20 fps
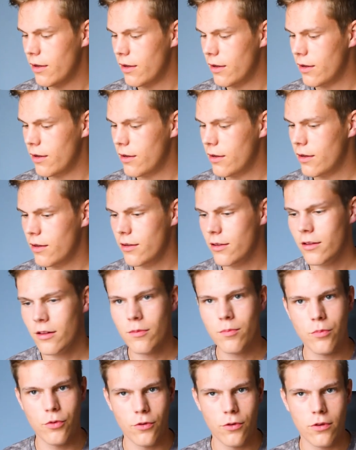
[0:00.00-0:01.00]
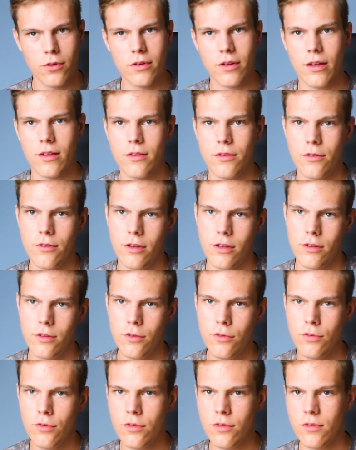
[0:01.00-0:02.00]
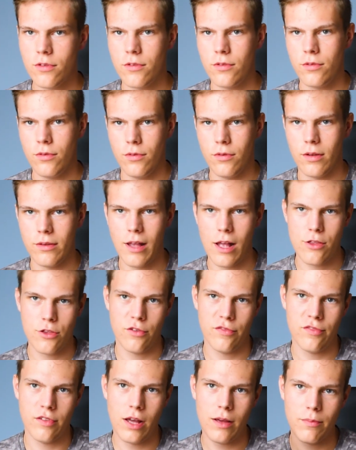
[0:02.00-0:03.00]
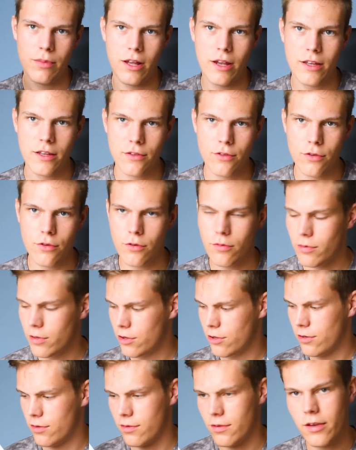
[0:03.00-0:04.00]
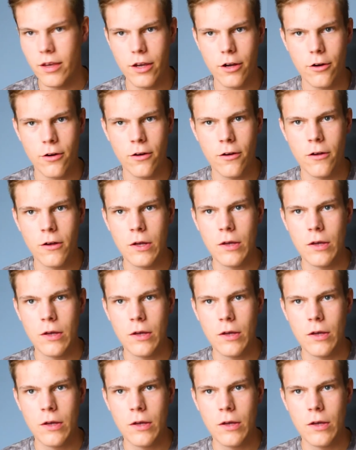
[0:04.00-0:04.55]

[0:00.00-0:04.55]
a little board that you can use to attach flight planning to, which is here.